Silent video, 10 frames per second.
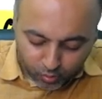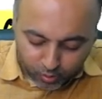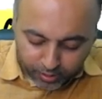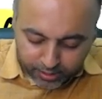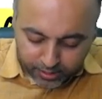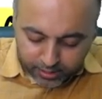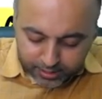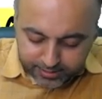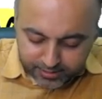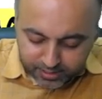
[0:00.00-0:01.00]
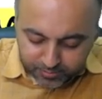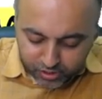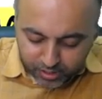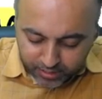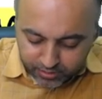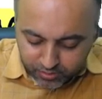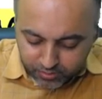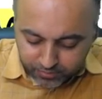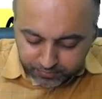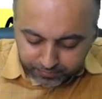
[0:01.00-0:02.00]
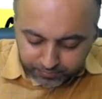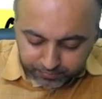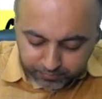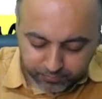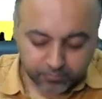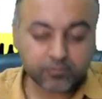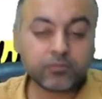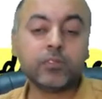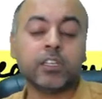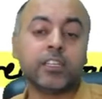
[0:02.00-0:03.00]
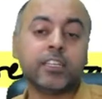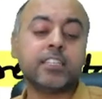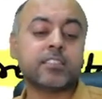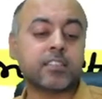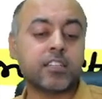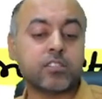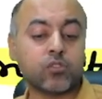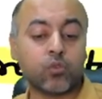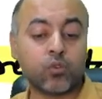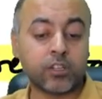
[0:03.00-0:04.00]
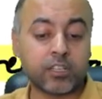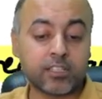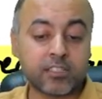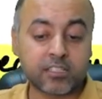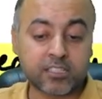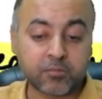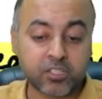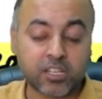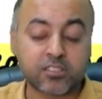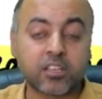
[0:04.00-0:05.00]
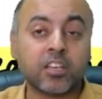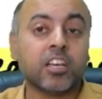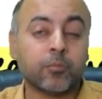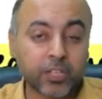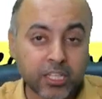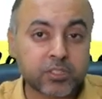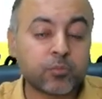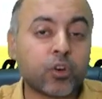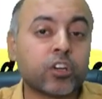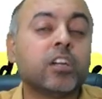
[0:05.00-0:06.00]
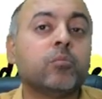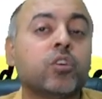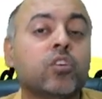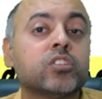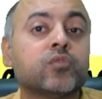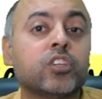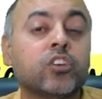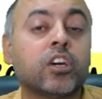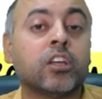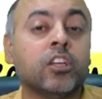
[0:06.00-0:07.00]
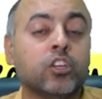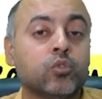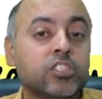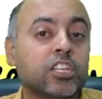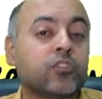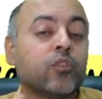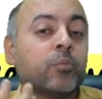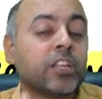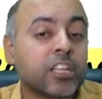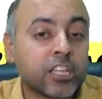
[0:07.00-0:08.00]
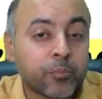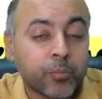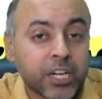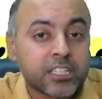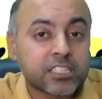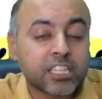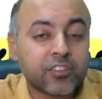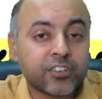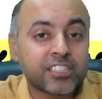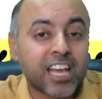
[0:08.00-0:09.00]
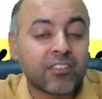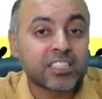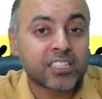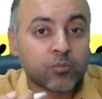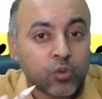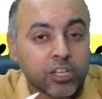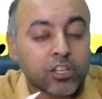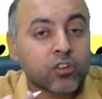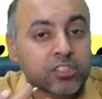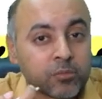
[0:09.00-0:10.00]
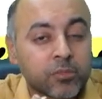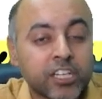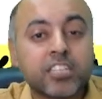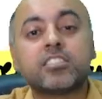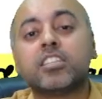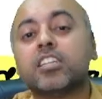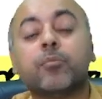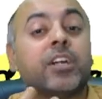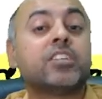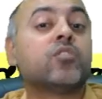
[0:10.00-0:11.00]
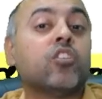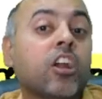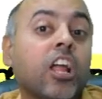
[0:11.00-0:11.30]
odorless substance. Tasteless, odorless substance becomes important, because when you are using it for bathing the pets, if it is having some odor or some taste, then the pets will